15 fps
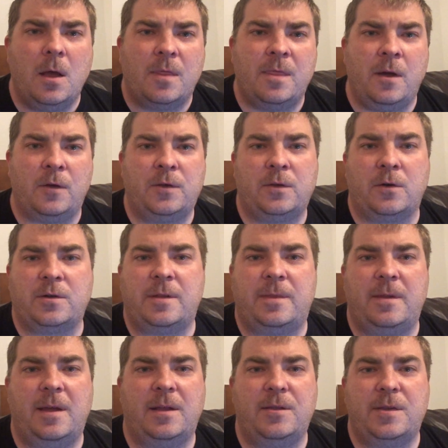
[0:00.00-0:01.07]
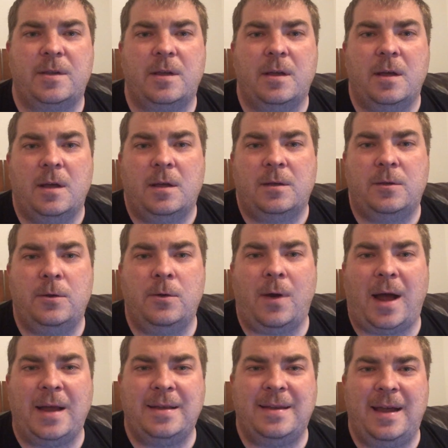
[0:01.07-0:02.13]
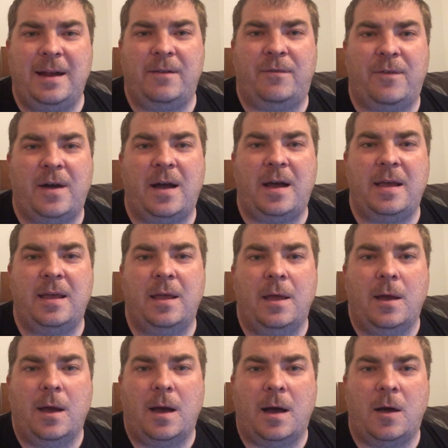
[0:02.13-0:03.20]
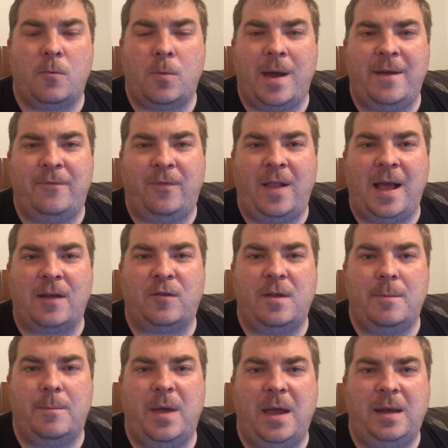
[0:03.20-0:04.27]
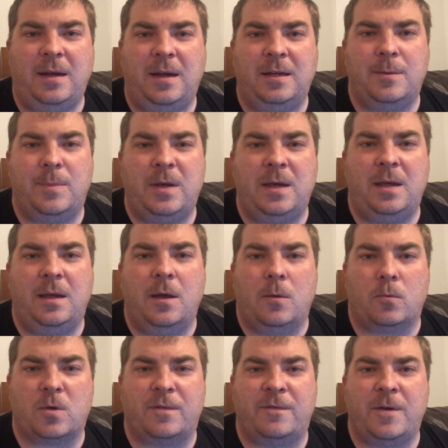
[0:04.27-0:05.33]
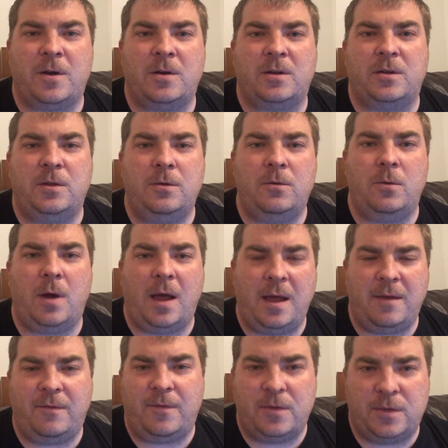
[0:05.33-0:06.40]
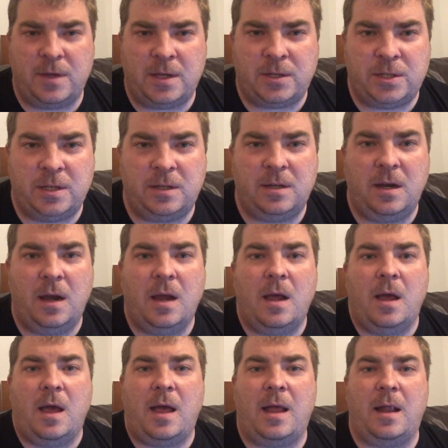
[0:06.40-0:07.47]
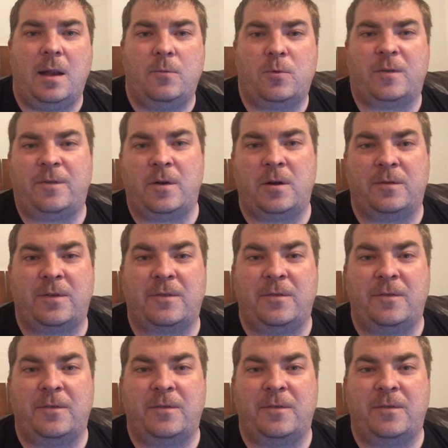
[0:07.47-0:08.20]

Those sorts of things to identify red flags that may need to be referred to a physician and referred for